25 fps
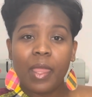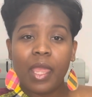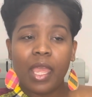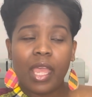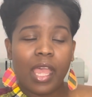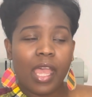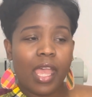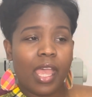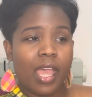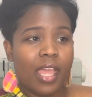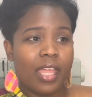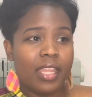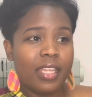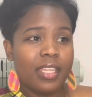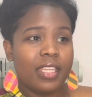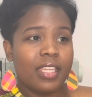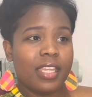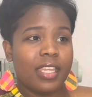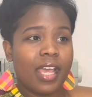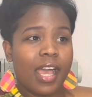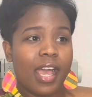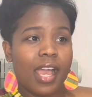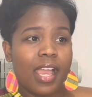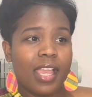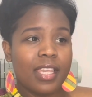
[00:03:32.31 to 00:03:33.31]
and
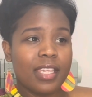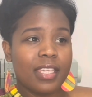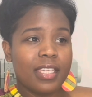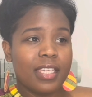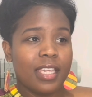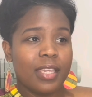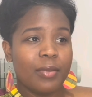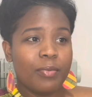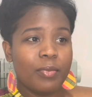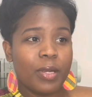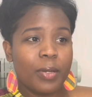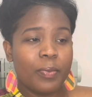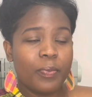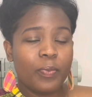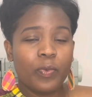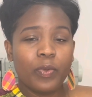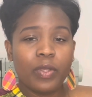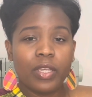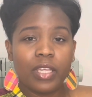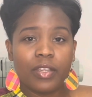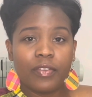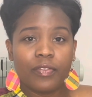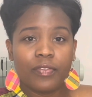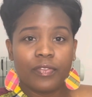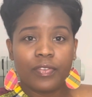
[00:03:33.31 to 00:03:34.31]
I came up
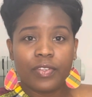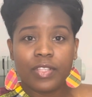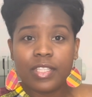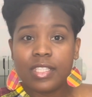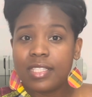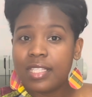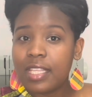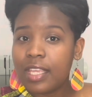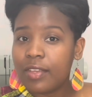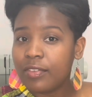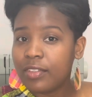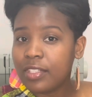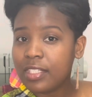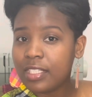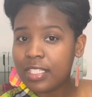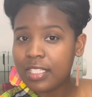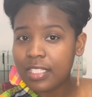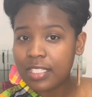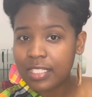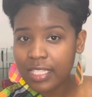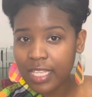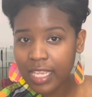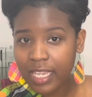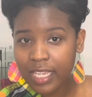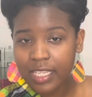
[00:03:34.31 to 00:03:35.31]
with 7
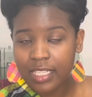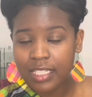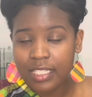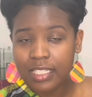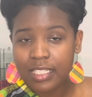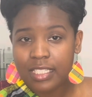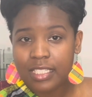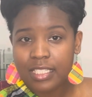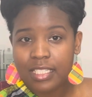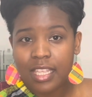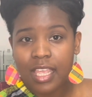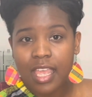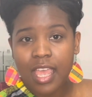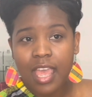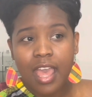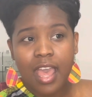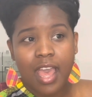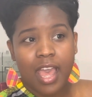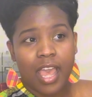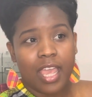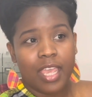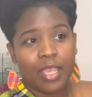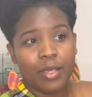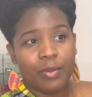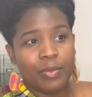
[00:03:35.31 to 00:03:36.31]
designs
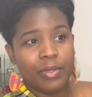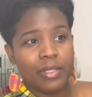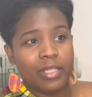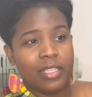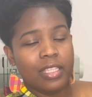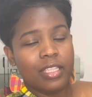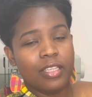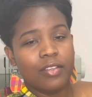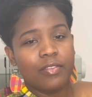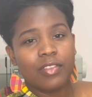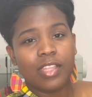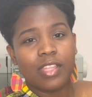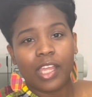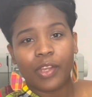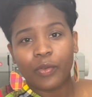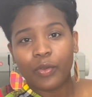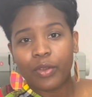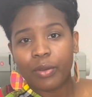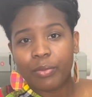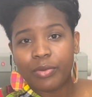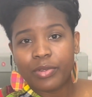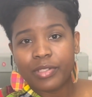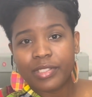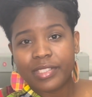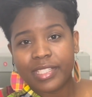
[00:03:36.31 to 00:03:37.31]
I believe that
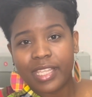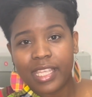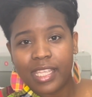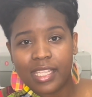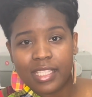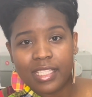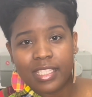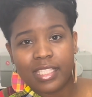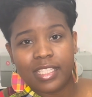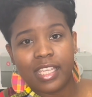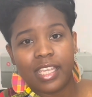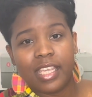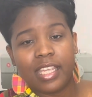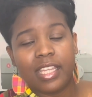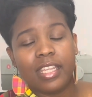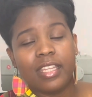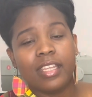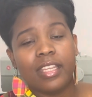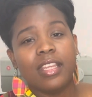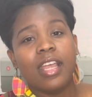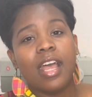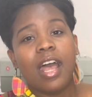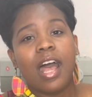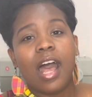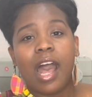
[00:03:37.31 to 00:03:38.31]
represented
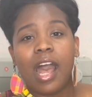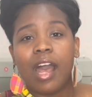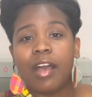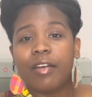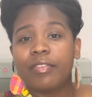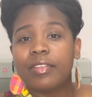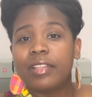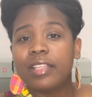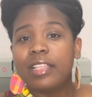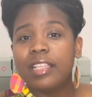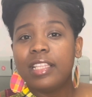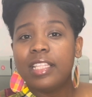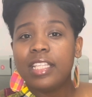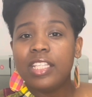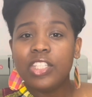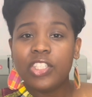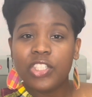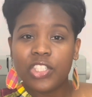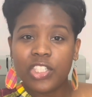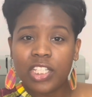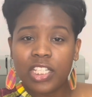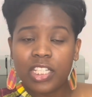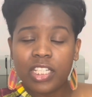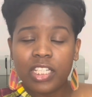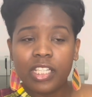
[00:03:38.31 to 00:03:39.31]

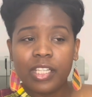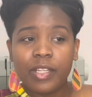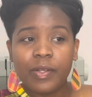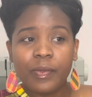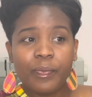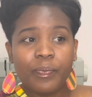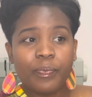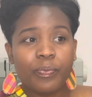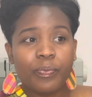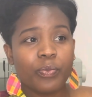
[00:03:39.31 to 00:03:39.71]
athleisure